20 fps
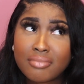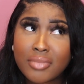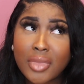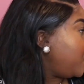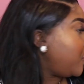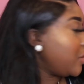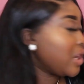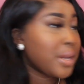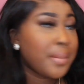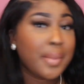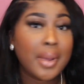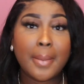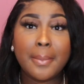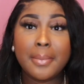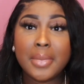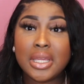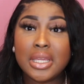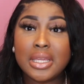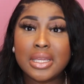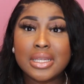The thing about
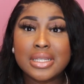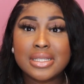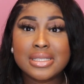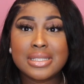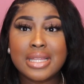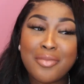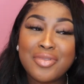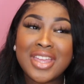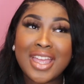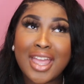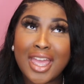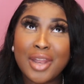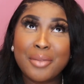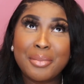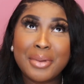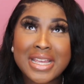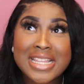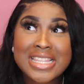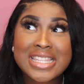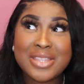me is that I'm the kind of
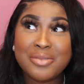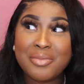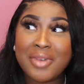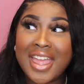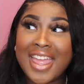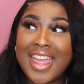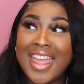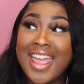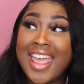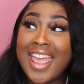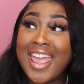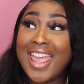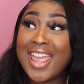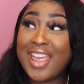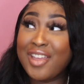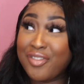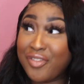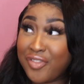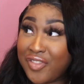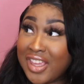person where
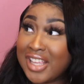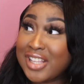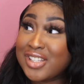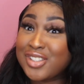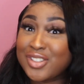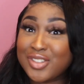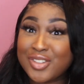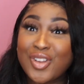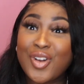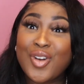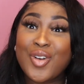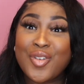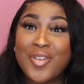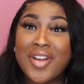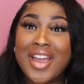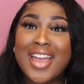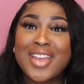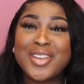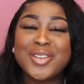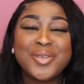if things are not
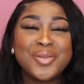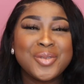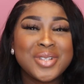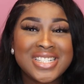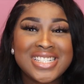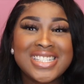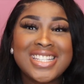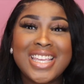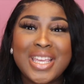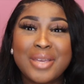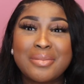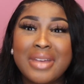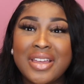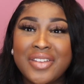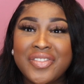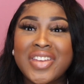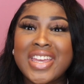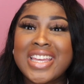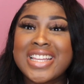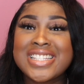alright you will see it in my
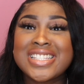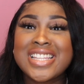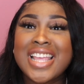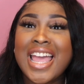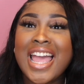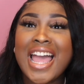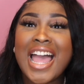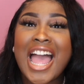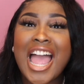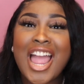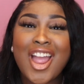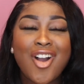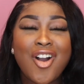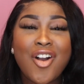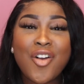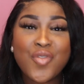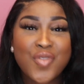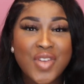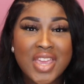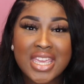face. I
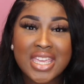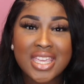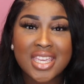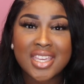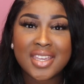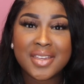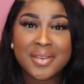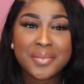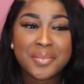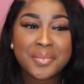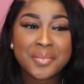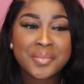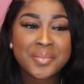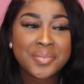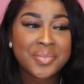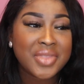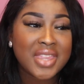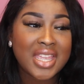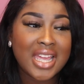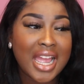can't fake it.
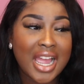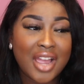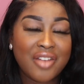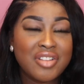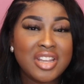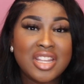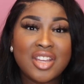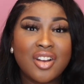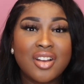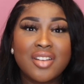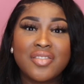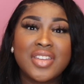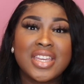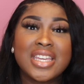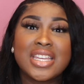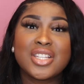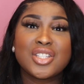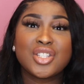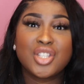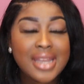Like I really can't
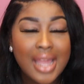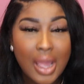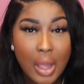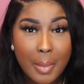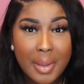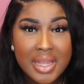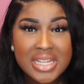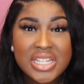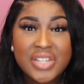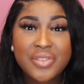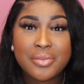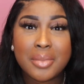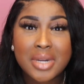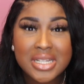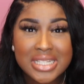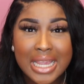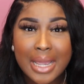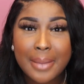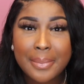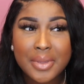fake it. So now I'm actually
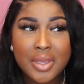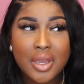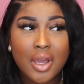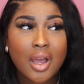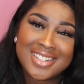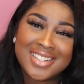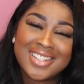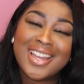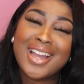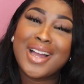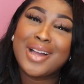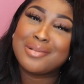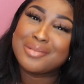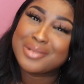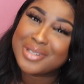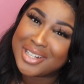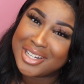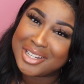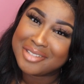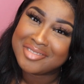much happier. I'm
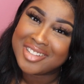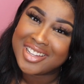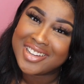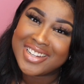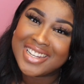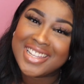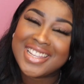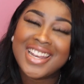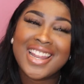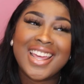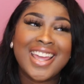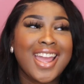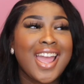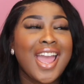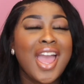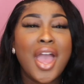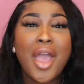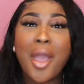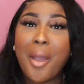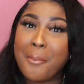calm now, innit? Like
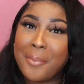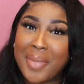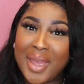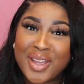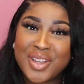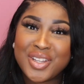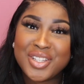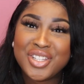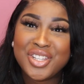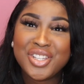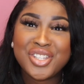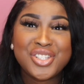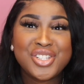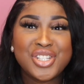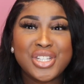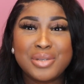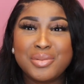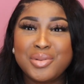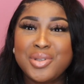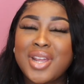I'm back on
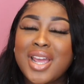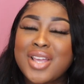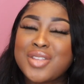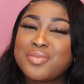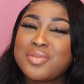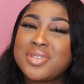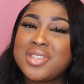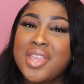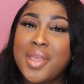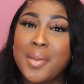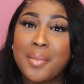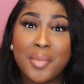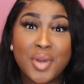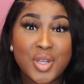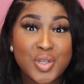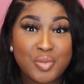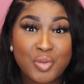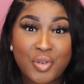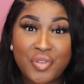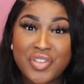YouTube. You guys will be seeing
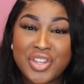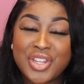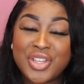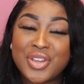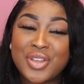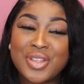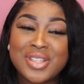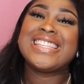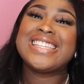much more videos.